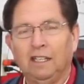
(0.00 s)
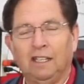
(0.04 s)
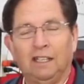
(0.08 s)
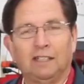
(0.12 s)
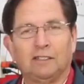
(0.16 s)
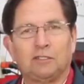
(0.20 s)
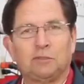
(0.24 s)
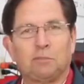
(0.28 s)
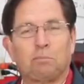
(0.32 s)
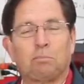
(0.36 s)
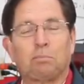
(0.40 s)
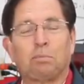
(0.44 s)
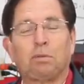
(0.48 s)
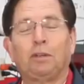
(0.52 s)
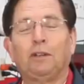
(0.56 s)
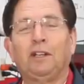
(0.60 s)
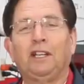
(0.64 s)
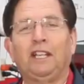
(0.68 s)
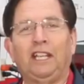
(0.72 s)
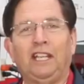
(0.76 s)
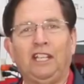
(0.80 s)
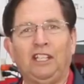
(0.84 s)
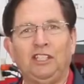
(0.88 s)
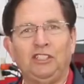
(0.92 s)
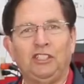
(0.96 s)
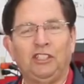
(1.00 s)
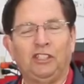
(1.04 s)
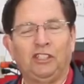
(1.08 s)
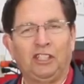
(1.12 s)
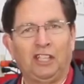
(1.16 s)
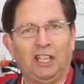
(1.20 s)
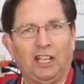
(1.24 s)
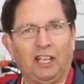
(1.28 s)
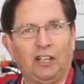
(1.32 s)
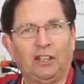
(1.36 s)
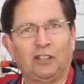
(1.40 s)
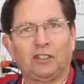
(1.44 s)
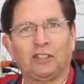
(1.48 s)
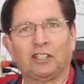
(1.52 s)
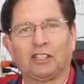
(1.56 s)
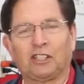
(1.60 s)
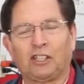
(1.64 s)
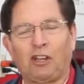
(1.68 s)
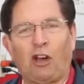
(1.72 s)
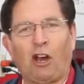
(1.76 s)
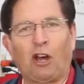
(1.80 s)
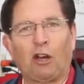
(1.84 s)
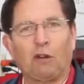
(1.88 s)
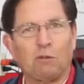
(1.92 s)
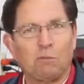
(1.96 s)
It's pretty easy. You get under the
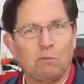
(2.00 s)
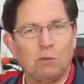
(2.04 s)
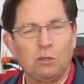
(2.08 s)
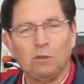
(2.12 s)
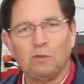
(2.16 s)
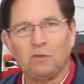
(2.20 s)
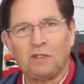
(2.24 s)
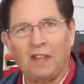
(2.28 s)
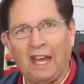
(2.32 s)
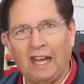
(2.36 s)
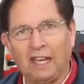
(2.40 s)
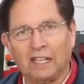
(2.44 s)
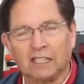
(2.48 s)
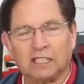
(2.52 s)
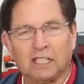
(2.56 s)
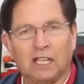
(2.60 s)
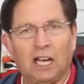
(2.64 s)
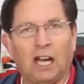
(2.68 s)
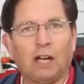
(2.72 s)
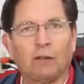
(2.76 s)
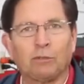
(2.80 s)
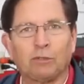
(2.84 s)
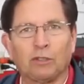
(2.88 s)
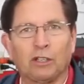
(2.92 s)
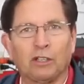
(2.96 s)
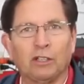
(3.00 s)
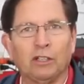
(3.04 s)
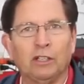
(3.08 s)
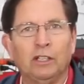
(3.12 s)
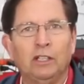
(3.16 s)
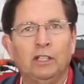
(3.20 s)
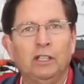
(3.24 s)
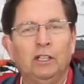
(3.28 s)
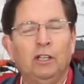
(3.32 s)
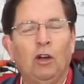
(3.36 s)
car, remove that cover